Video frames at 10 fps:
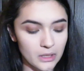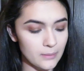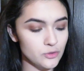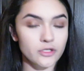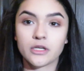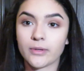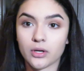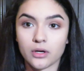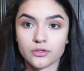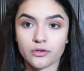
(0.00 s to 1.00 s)
I'm also going to be
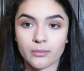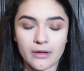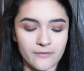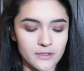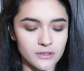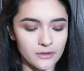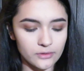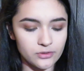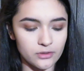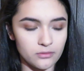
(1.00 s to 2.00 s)
contouring my face a
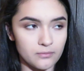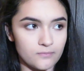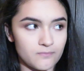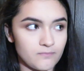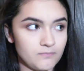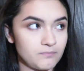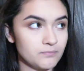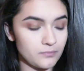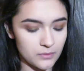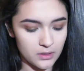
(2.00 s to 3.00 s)
little, so
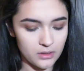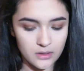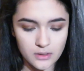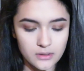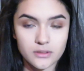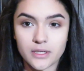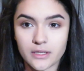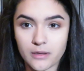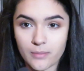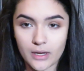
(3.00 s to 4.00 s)

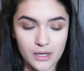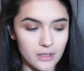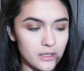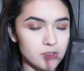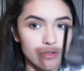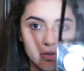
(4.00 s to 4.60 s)
taking my NYX